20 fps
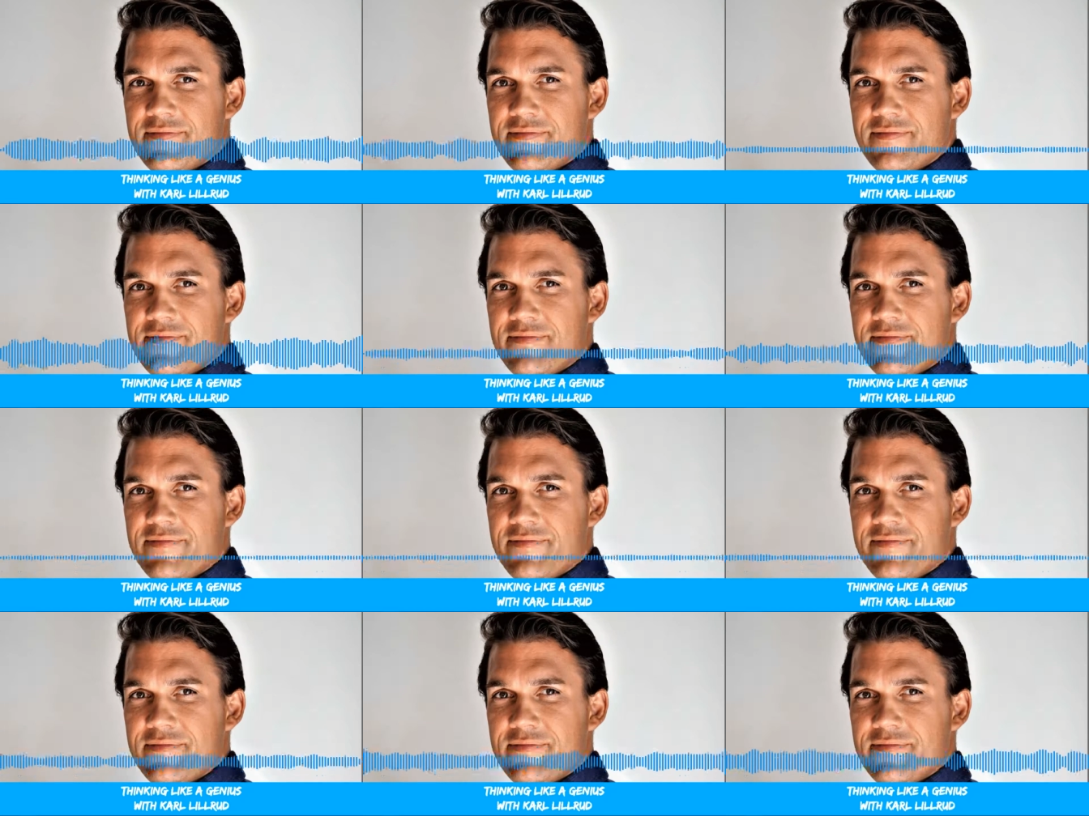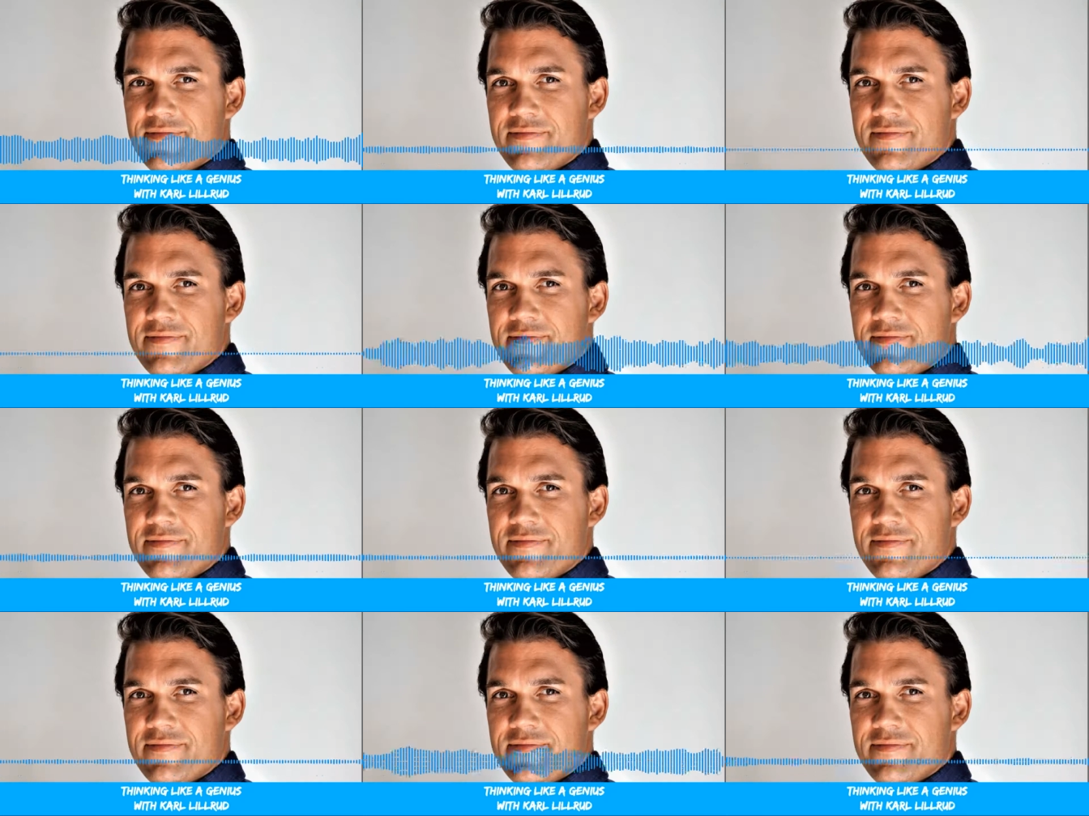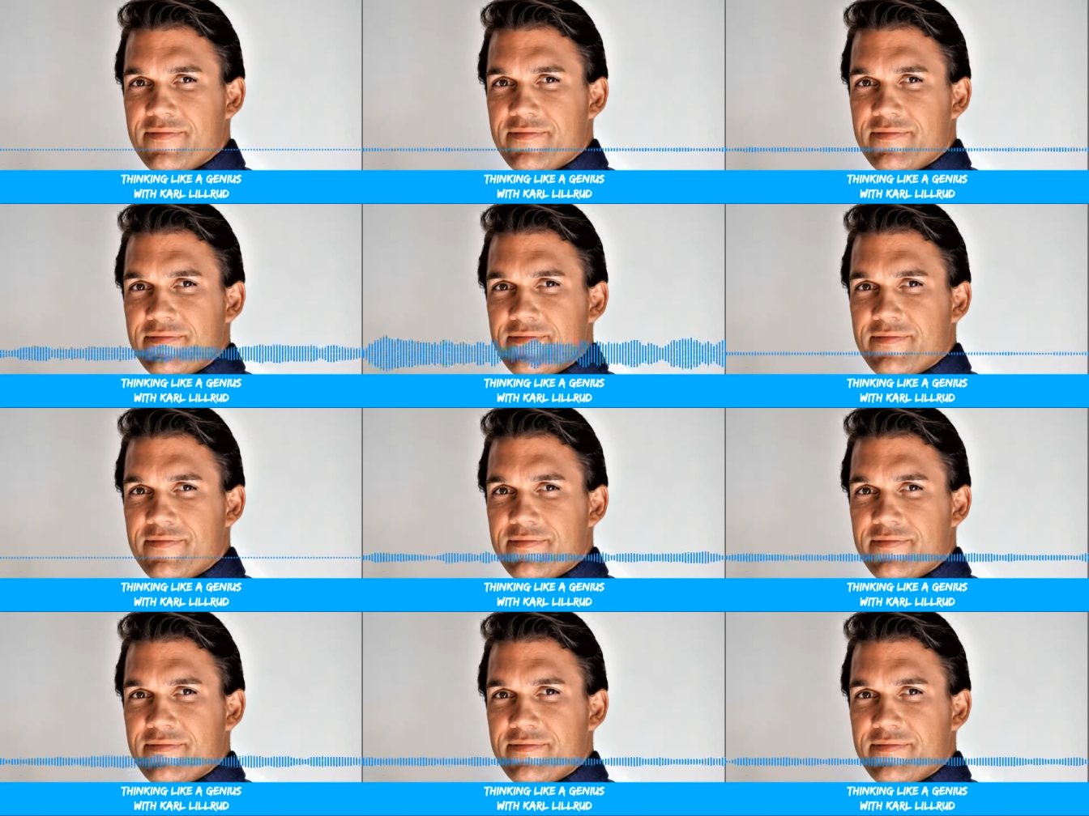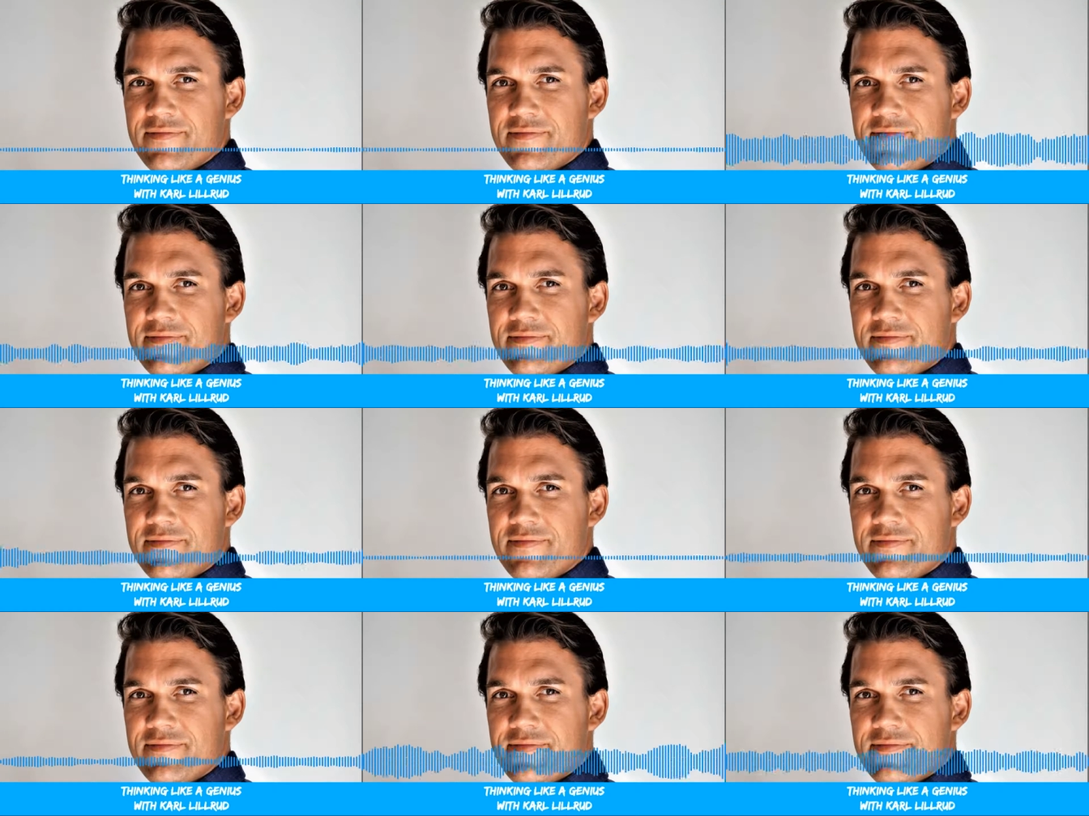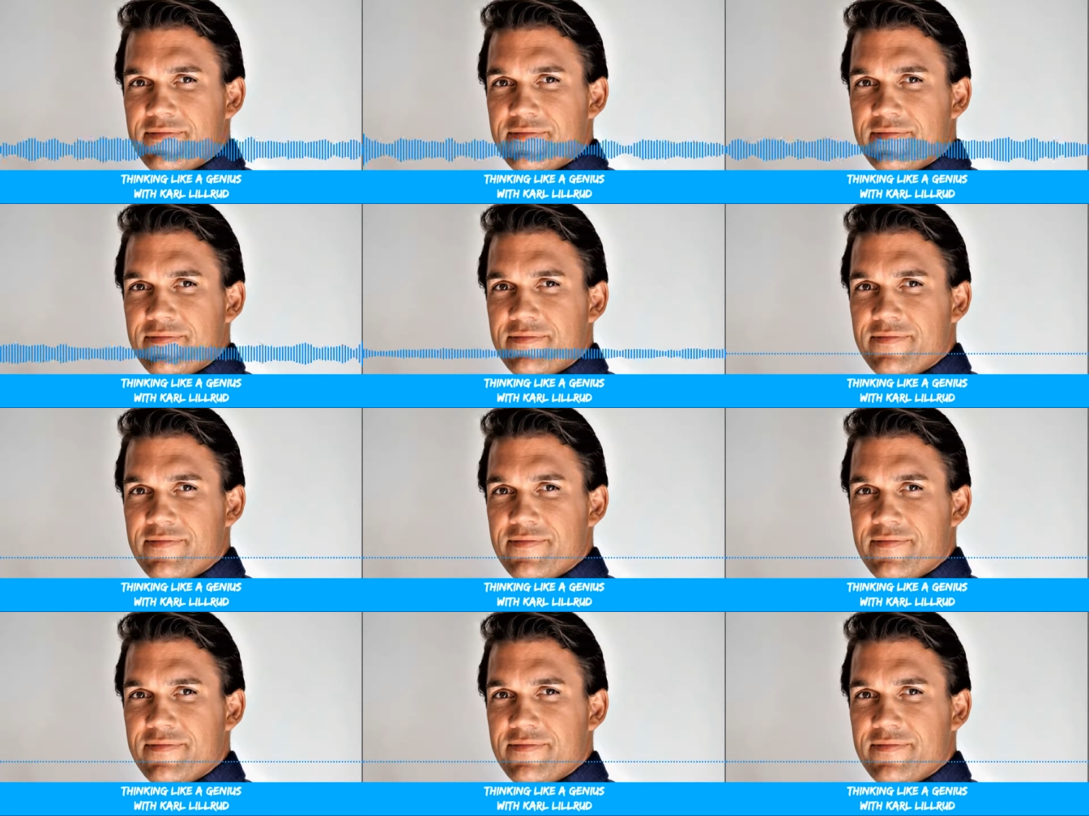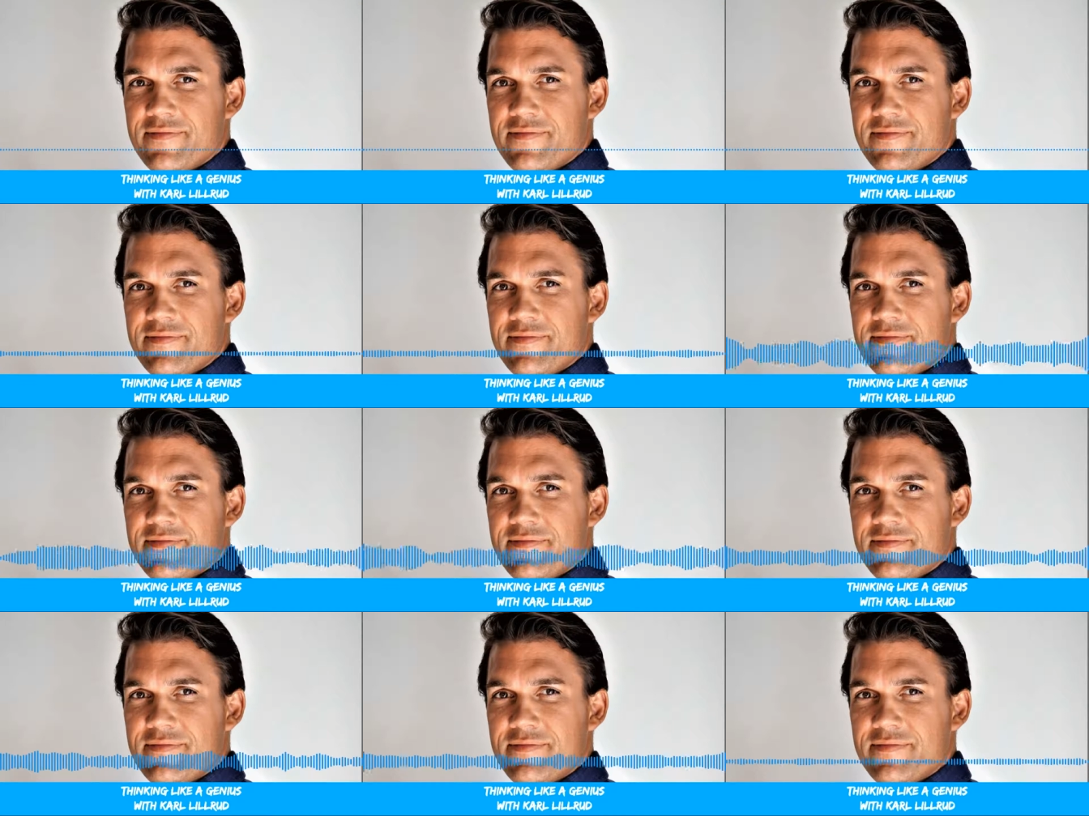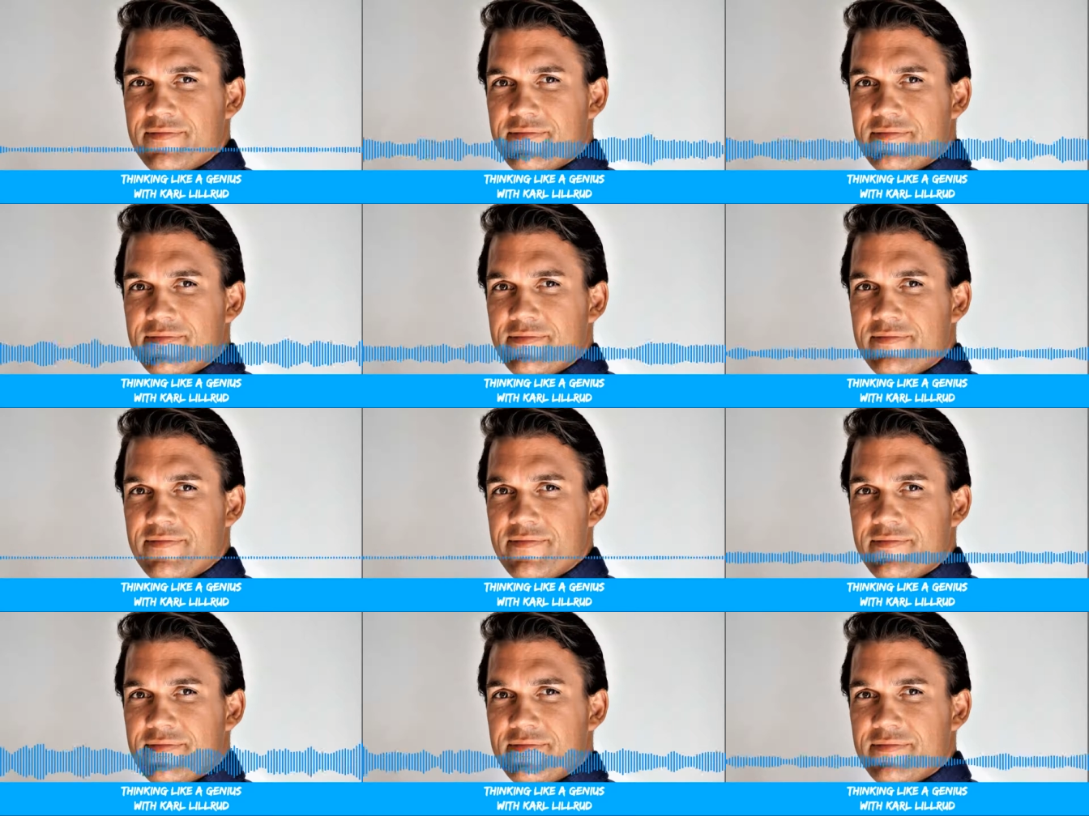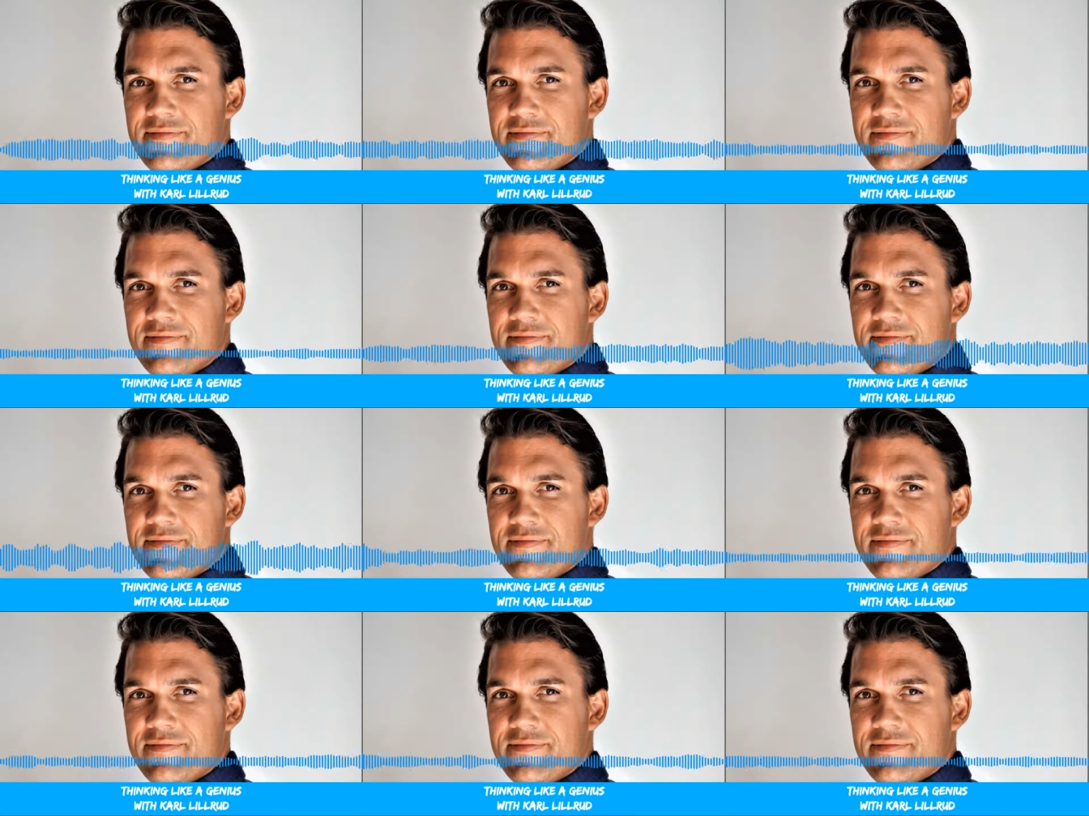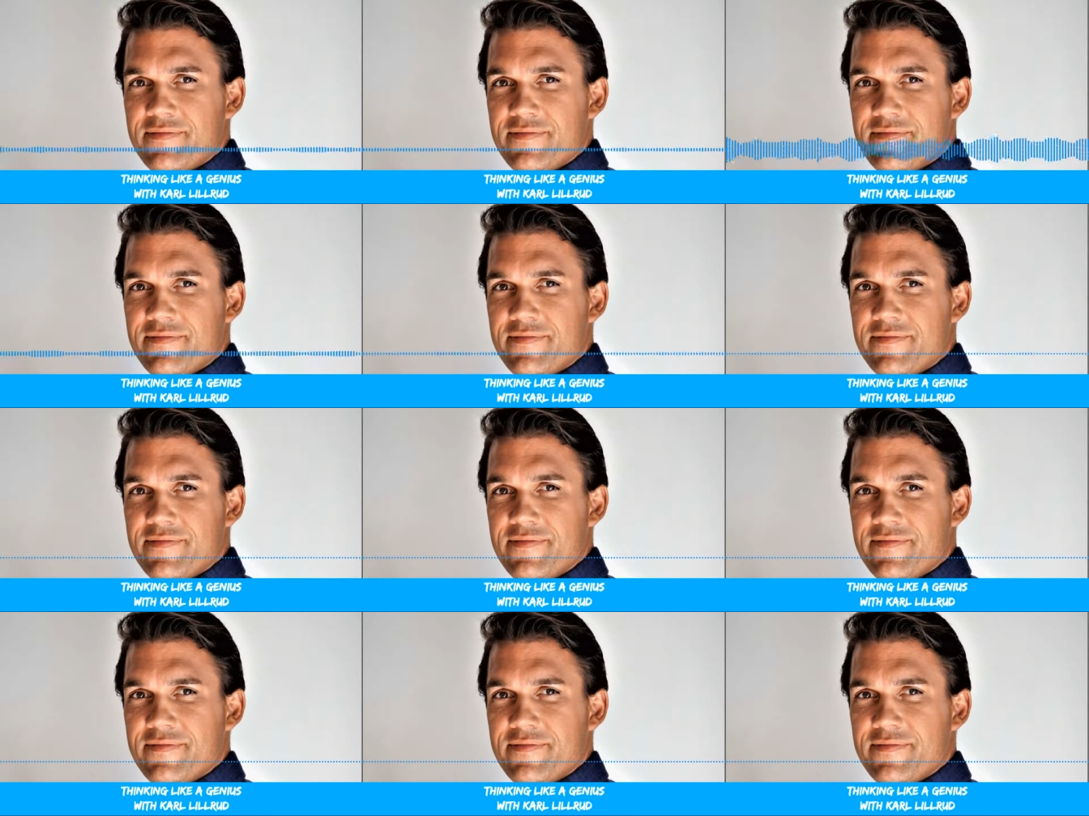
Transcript: it's not impossible. It comes down to how you try and find a solution for it.